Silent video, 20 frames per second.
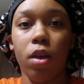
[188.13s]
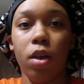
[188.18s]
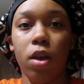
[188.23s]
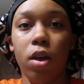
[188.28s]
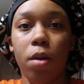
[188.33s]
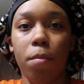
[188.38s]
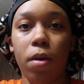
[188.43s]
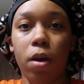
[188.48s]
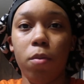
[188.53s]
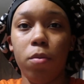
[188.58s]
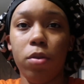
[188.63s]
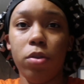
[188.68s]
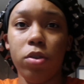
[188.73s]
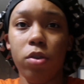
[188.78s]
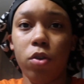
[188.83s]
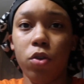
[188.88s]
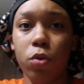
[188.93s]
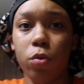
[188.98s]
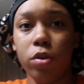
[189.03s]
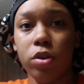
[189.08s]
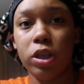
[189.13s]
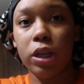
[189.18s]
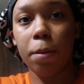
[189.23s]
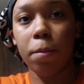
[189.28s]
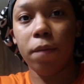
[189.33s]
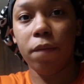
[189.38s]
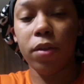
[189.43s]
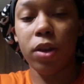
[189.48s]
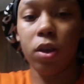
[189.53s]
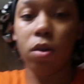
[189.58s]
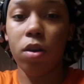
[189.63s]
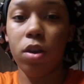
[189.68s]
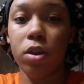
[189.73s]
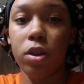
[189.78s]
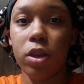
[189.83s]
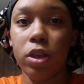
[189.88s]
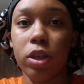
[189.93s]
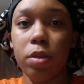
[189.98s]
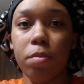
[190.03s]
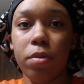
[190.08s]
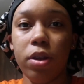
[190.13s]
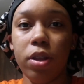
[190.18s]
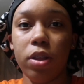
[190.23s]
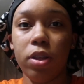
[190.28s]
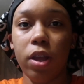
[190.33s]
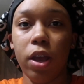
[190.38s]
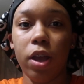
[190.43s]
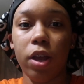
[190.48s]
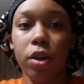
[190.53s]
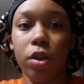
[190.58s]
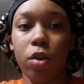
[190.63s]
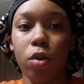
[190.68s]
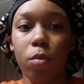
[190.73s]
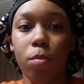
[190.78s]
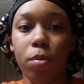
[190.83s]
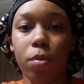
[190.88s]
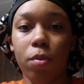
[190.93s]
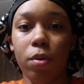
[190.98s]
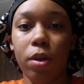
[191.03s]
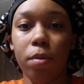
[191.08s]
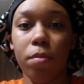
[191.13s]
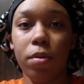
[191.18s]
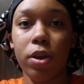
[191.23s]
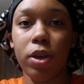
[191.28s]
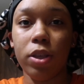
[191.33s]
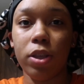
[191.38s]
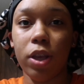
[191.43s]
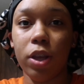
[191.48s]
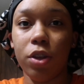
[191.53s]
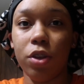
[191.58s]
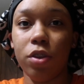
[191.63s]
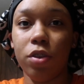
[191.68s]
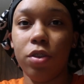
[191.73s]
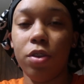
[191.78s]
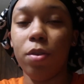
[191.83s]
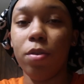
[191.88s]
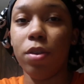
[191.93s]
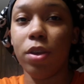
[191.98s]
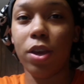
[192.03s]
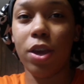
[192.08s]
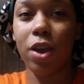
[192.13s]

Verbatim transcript: Um, I was gonna do a separate video on this, but it's like no point because I just do the